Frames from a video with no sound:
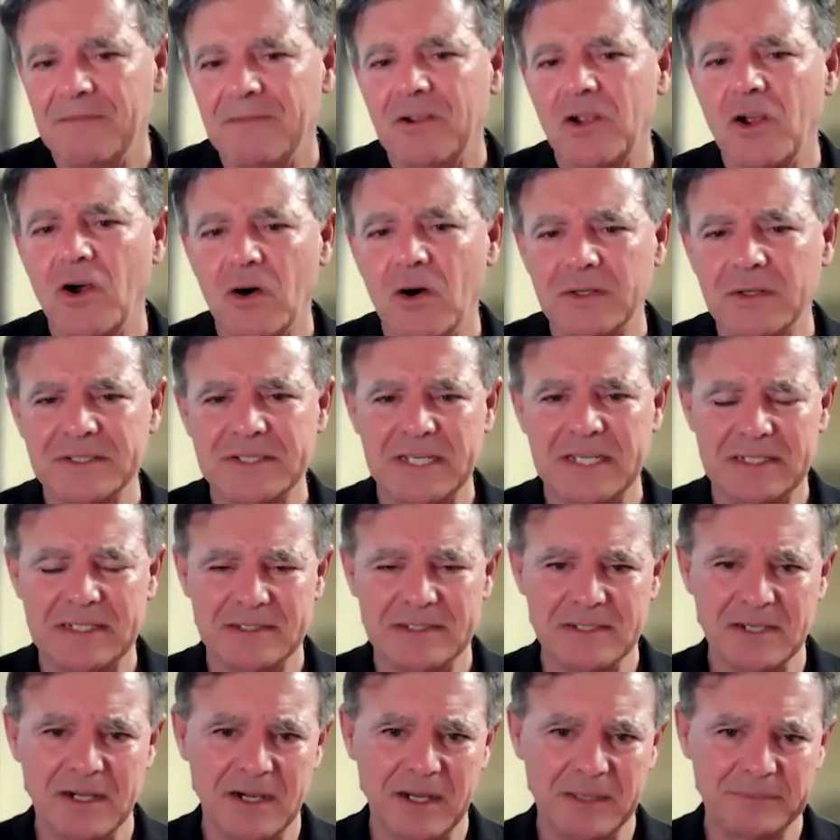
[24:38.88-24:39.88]
content
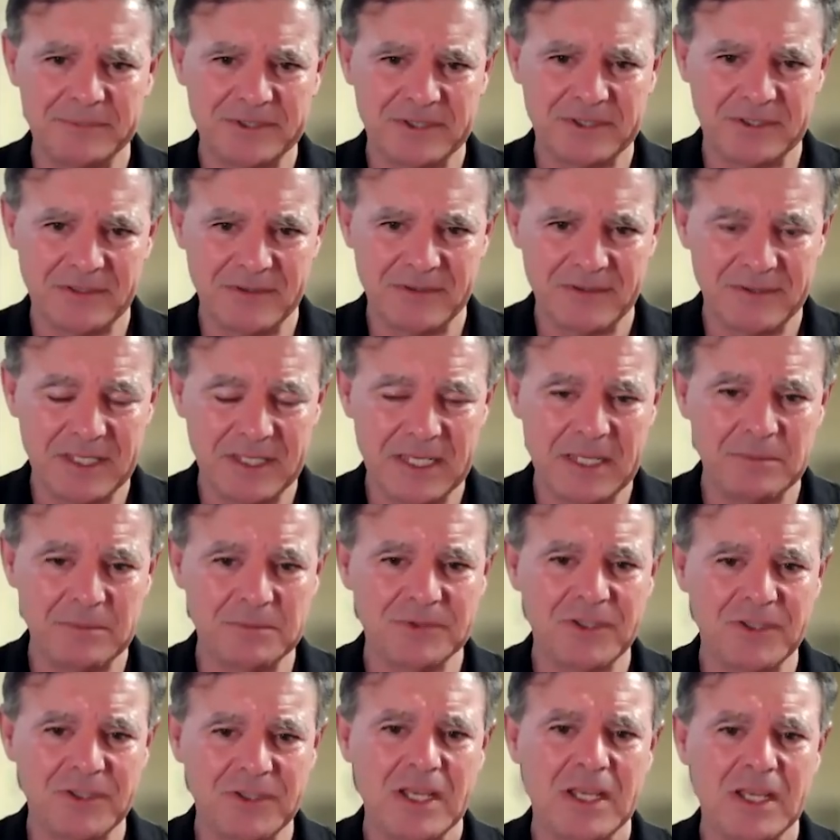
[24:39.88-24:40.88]
types and
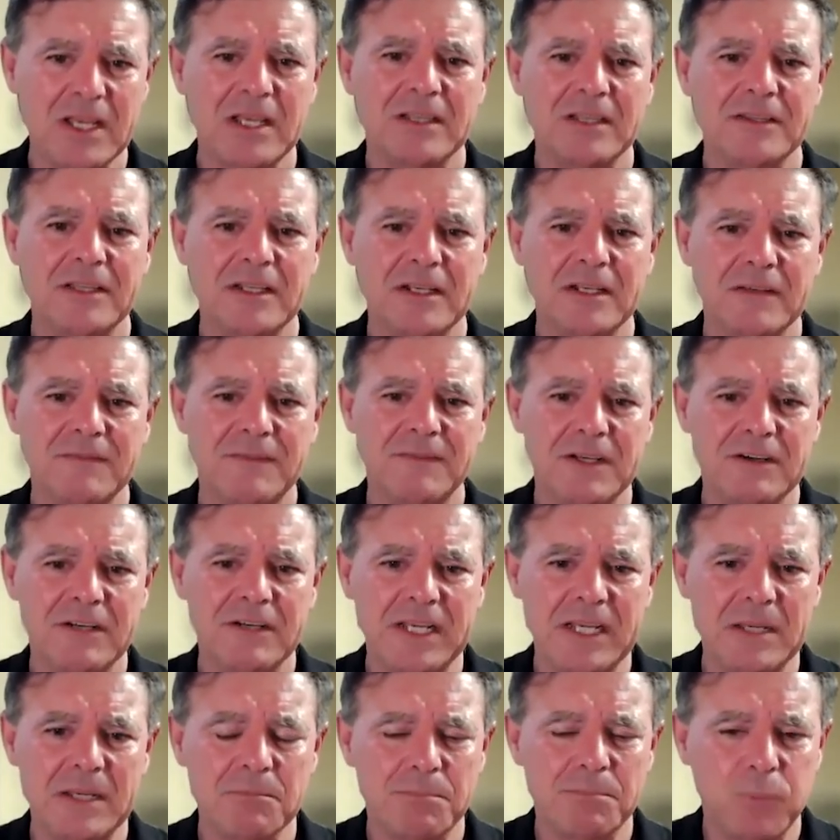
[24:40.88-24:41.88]
themes that are
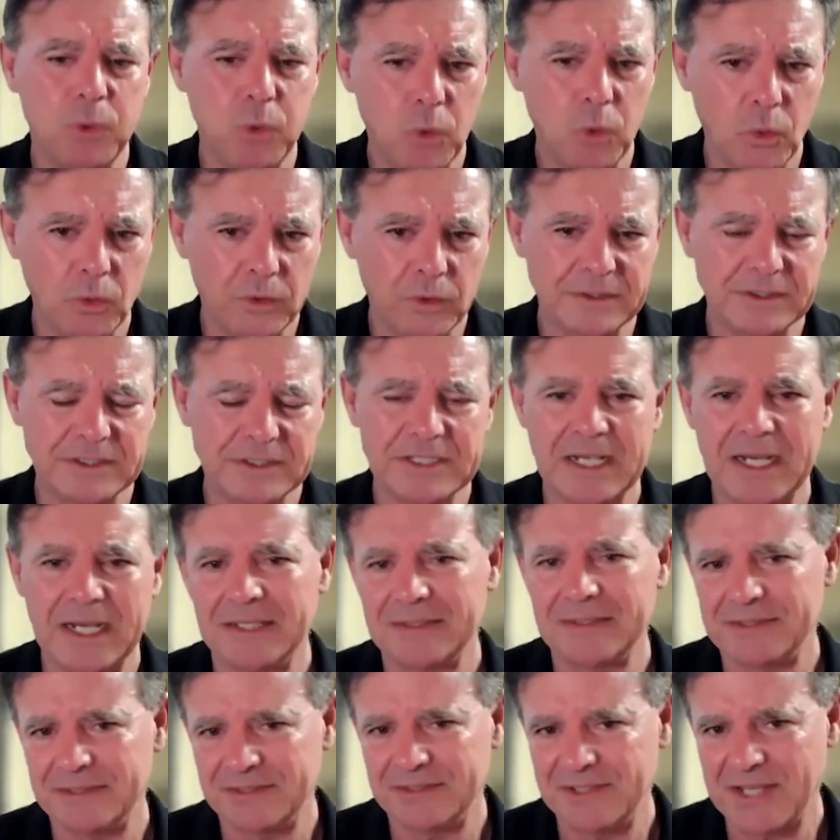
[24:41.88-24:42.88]
very important to
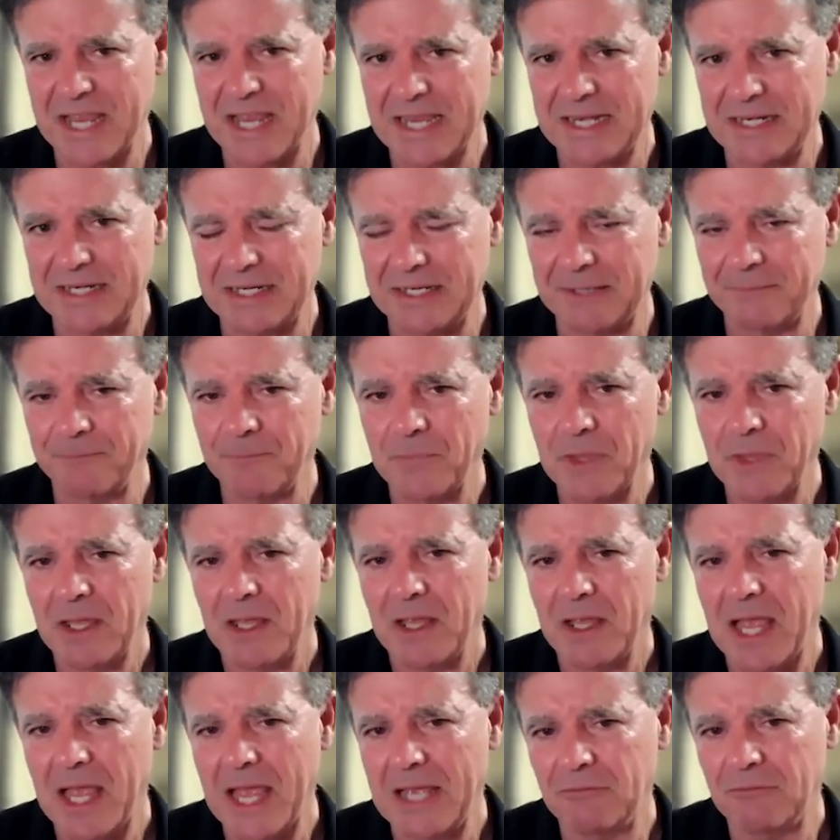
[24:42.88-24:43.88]
understanding,
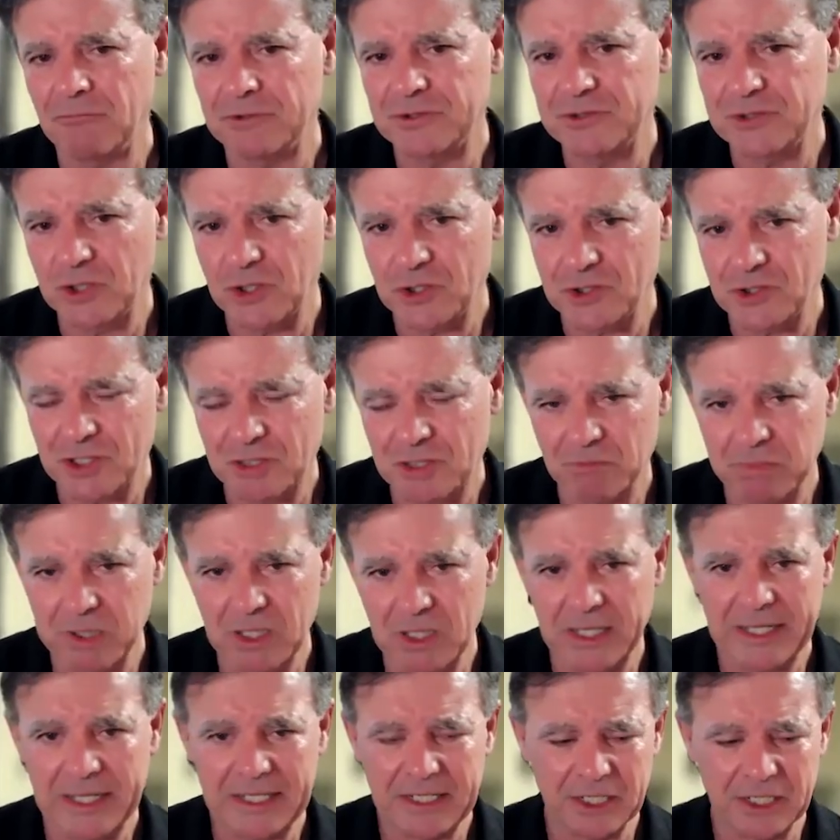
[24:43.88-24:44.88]
and research can
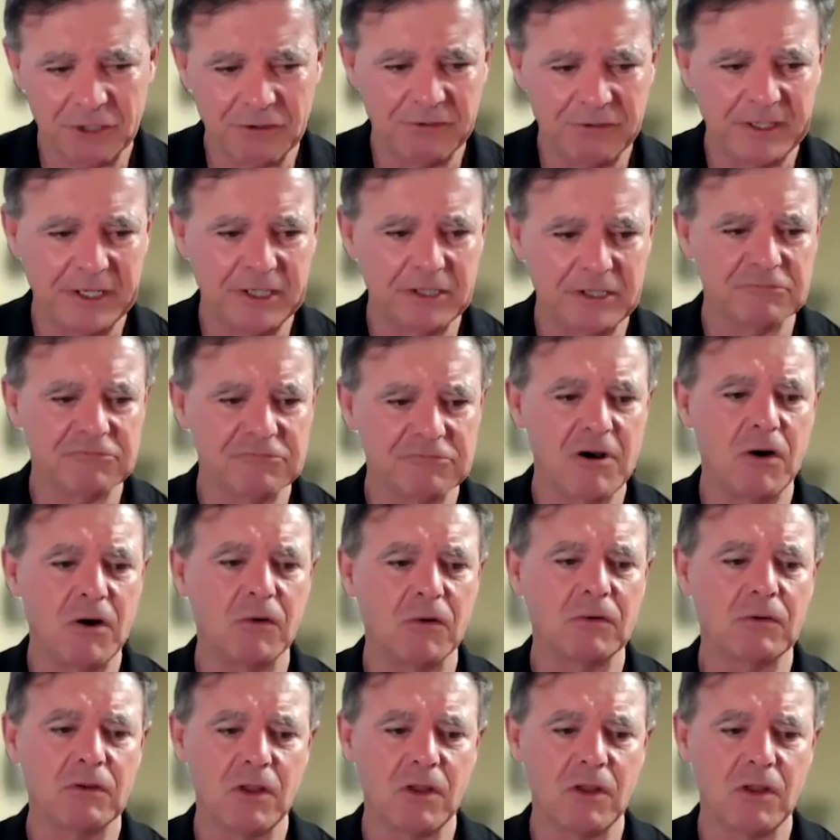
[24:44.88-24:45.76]
play a critical role.